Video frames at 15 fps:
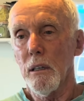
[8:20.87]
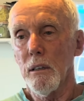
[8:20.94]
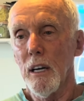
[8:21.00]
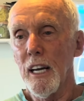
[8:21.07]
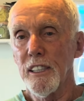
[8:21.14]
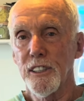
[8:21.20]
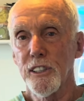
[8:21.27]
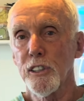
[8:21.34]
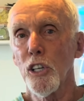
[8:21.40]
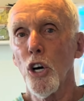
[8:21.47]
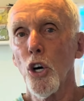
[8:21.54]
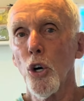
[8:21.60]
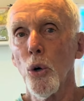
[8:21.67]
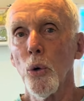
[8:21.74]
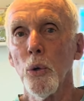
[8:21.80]
I
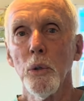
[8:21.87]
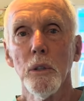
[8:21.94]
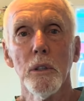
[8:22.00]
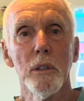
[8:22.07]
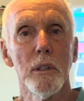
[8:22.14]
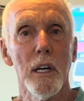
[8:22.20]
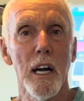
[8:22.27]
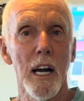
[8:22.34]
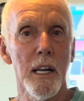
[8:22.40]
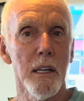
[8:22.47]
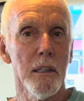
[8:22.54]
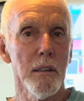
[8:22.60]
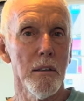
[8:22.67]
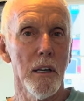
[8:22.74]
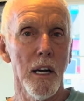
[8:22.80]
sew. I
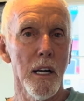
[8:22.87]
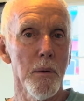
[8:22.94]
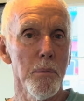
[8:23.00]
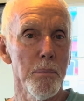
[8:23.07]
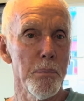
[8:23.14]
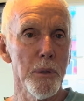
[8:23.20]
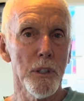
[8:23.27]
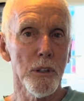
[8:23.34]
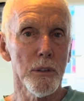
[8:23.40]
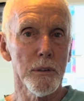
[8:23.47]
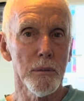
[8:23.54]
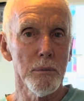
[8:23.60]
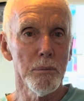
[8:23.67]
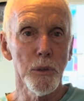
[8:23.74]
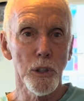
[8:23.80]
built
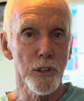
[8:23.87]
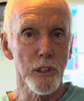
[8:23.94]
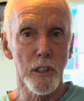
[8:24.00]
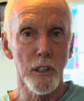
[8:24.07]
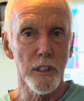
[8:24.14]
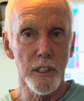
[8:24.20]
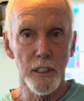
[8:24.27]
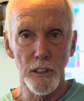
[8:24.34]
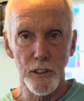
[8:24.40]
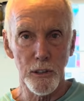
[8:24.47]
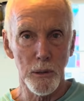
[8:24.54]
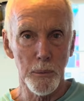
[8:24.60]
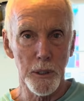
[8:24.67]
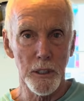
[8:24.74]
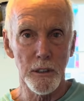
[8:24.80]
musical
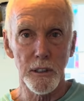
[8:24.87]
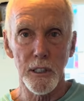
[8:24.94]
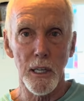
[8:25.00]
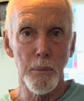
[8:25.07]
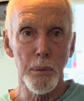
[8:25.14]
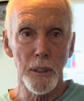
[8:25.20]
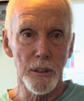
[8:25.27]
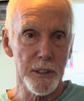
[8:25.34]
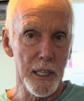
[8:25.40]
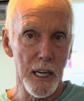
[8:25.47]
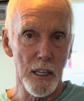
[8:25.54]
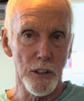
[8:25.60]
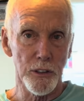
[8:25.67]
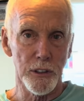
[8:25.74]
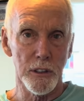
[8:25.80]
instruments, I built
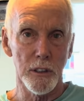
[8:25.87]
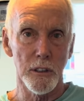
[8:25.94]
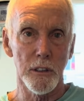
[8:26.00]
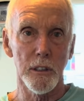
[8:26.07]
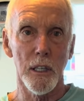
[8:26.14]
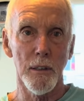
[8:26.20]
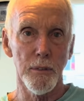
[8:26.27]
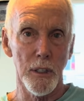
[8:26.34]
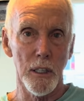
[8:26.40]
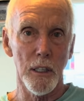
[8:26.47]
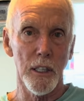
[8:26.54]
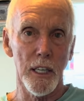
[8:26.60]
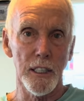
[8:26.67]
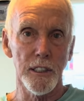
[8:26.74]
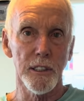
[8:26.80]
houses, I've done a
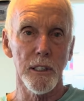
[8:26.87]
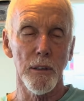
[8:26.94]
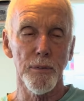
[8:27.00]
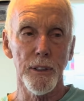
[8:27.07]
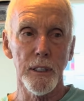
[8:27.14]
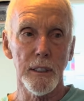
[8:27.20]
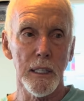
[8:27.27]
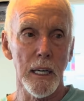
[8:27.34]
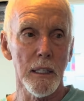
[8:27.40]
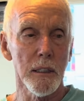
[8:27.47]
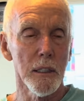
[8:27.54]
lot of stuff like that.